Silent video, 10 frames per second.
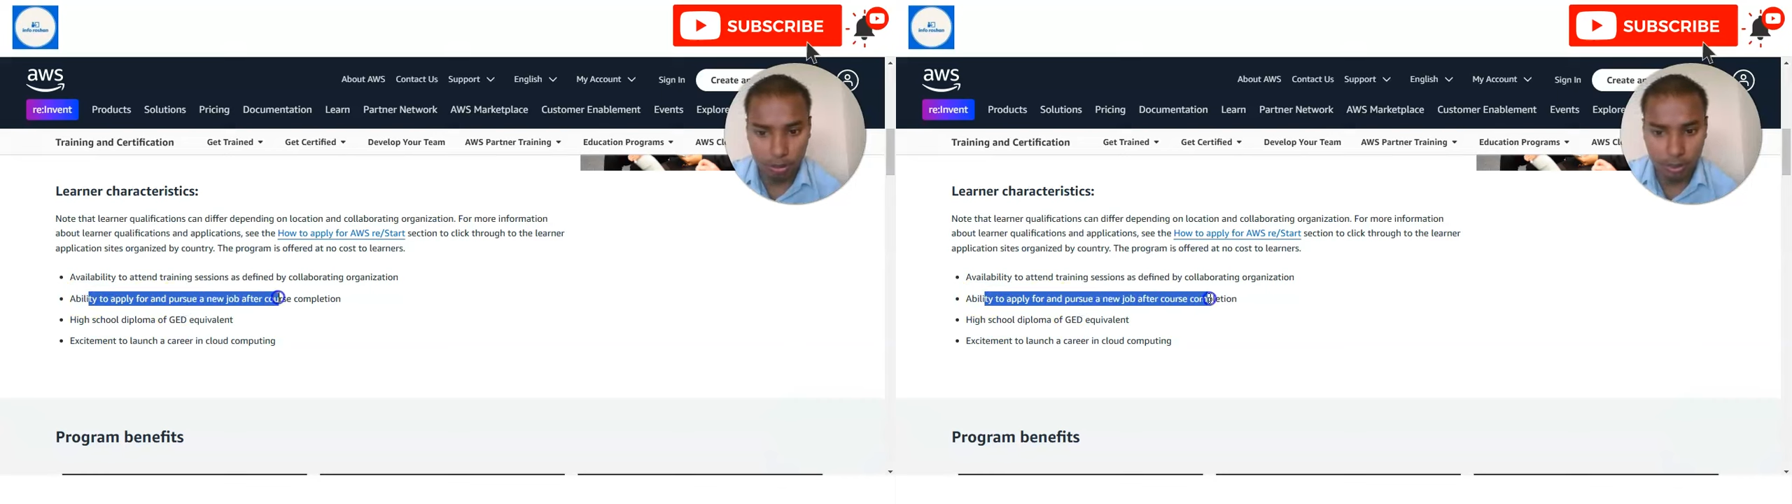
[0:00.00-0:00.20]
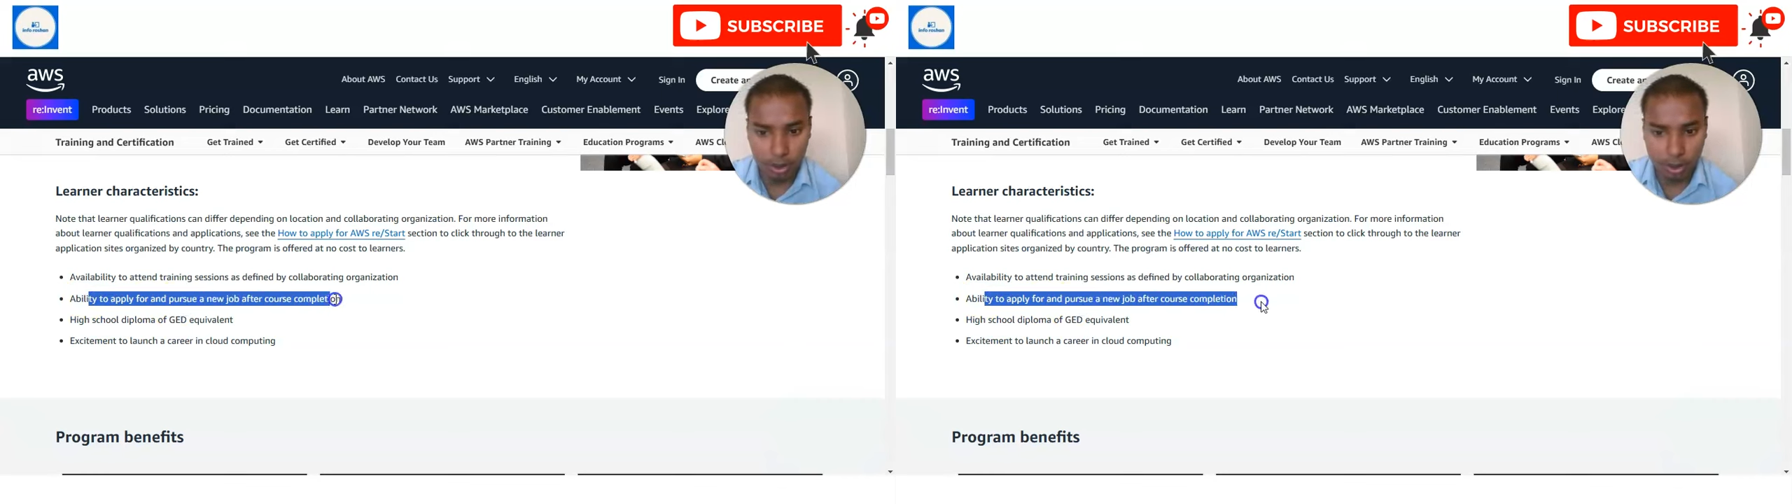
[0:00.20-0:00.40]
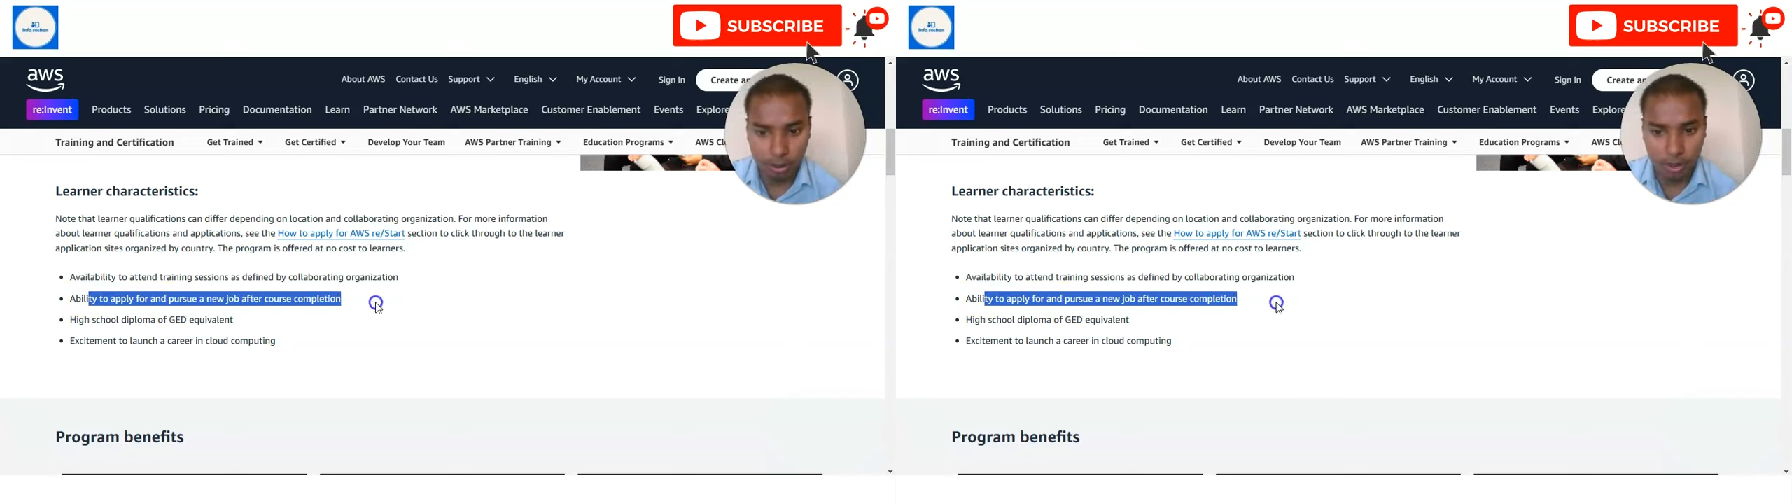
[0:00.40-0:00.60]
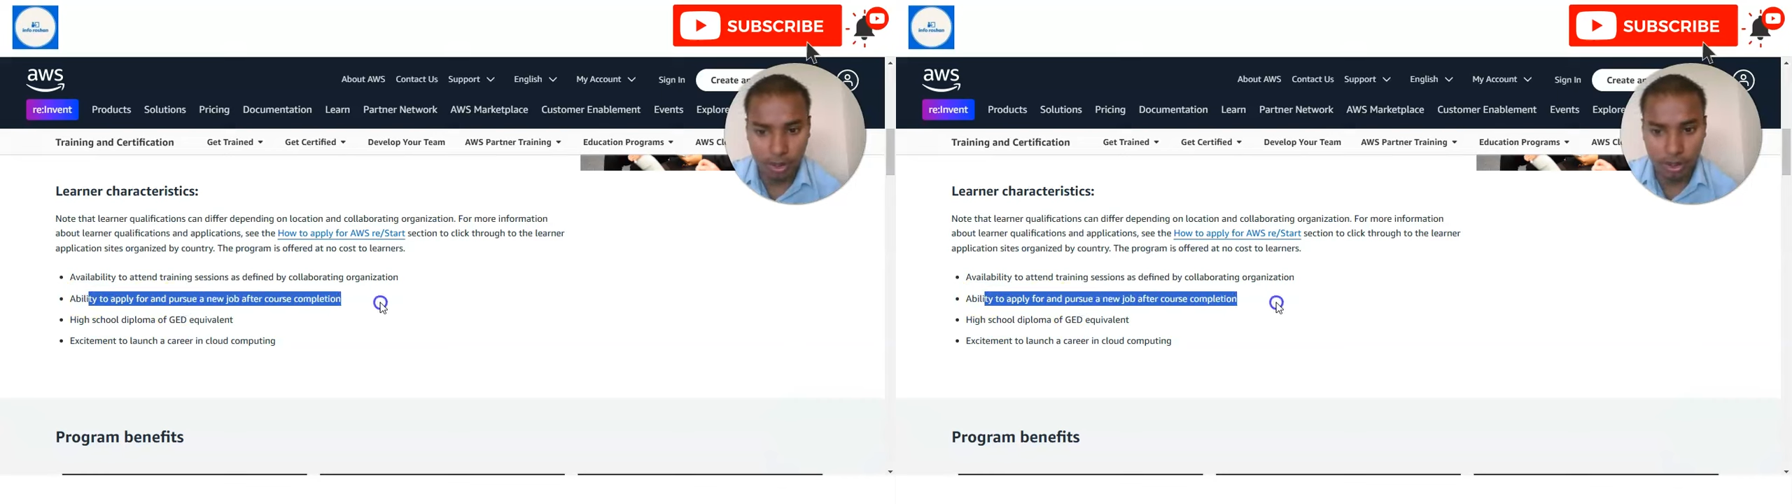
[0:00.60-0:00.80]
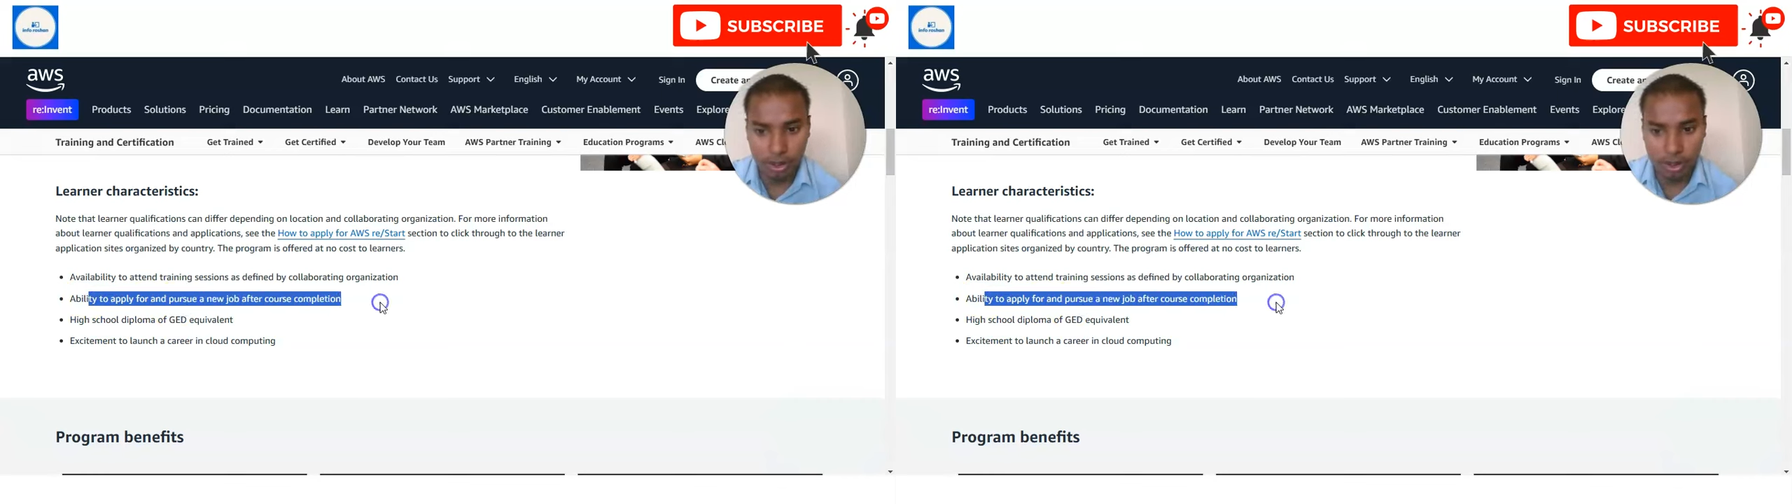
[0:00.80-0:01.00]
after
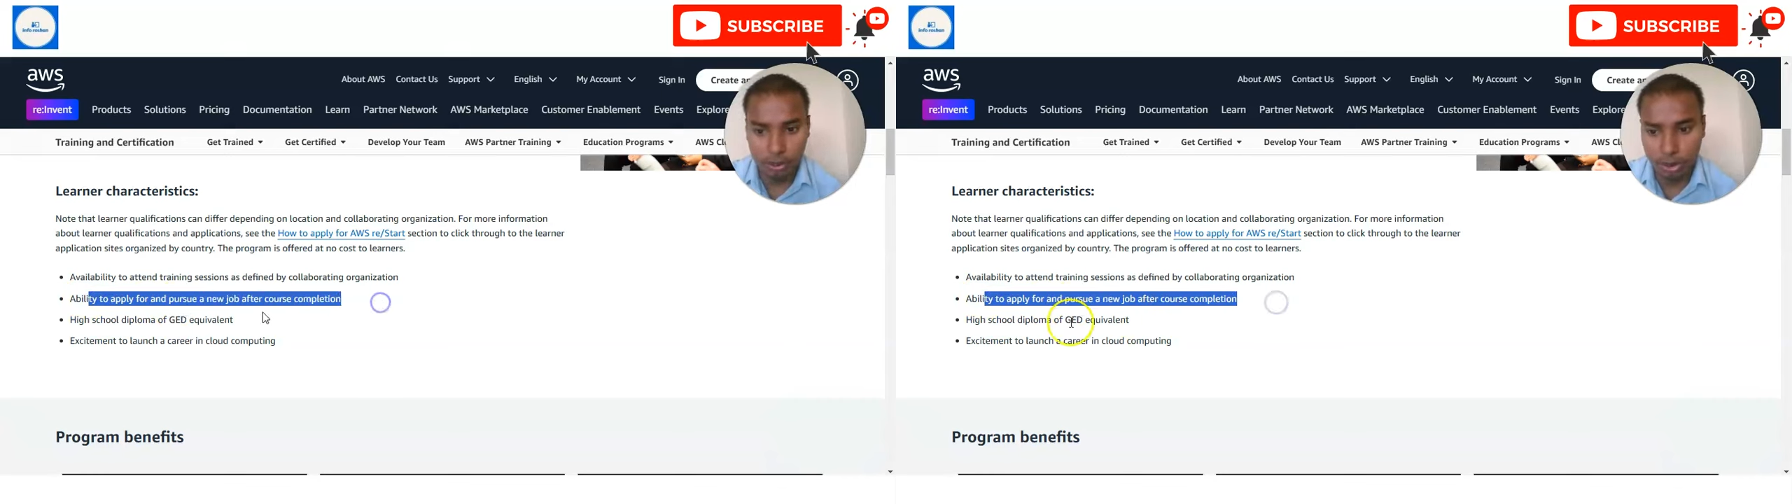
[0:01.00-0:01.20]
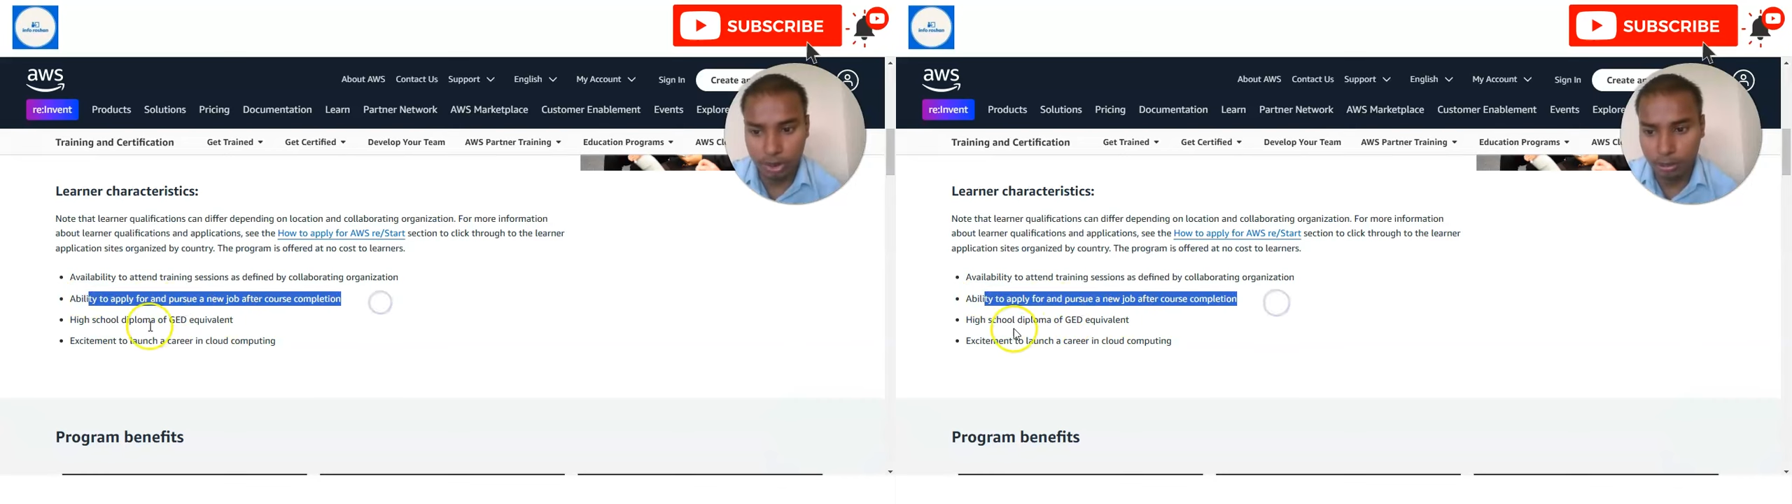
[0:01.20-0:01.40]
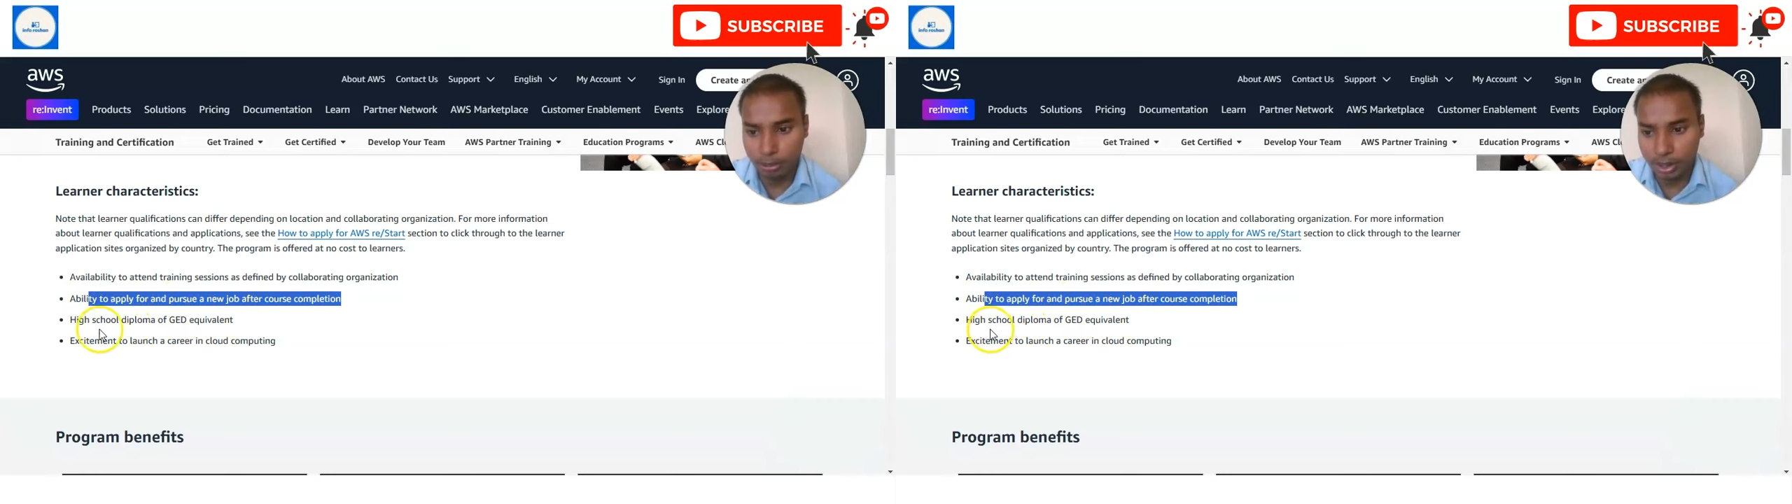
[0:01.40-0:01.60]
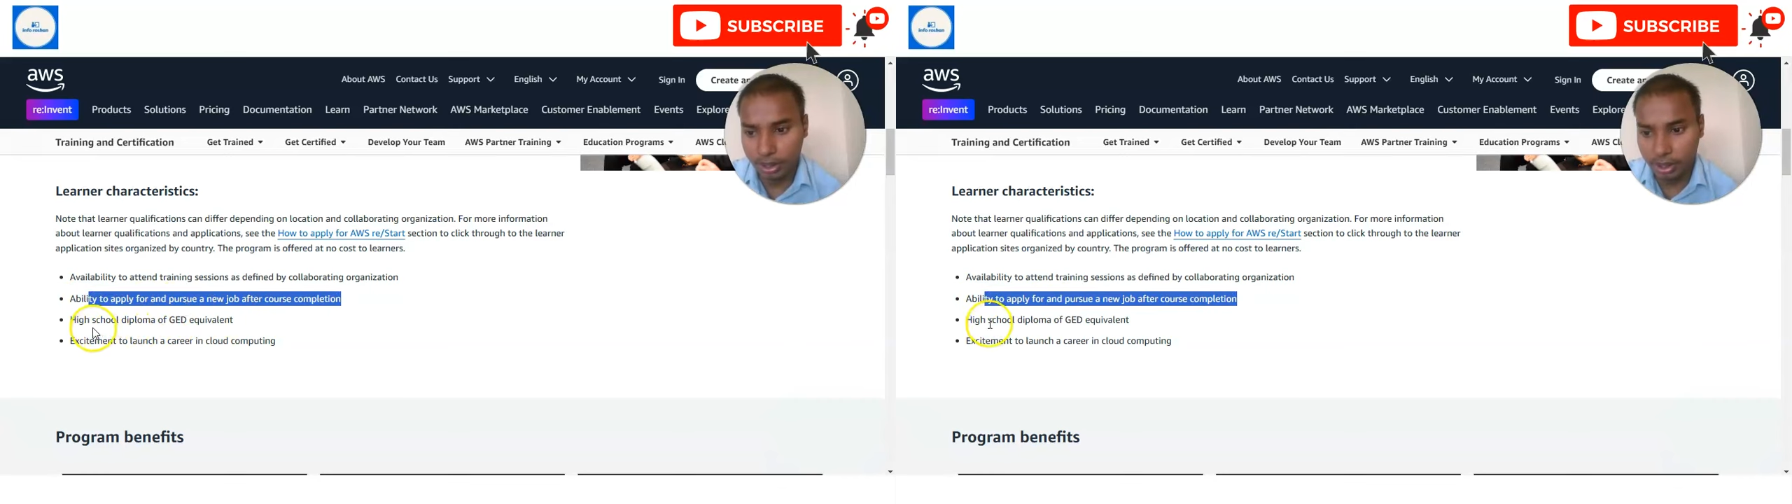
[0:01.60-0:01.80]
course completion.